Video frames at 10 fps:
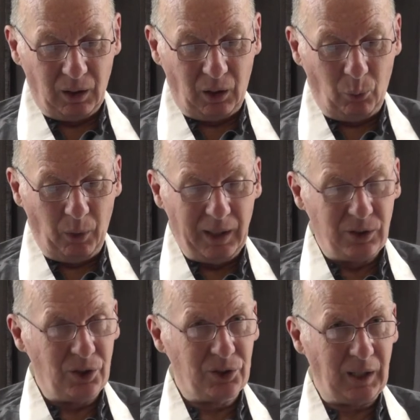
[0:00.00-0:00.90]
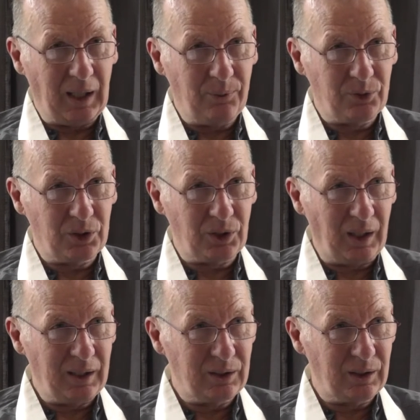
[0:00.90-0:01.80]
a way to save
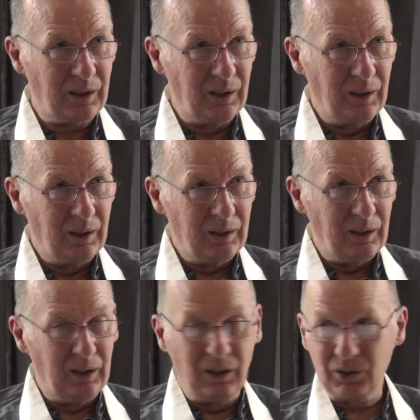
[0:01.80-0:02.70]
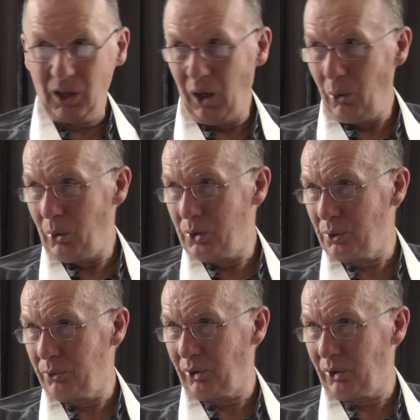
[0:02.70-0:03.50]
society in its hours of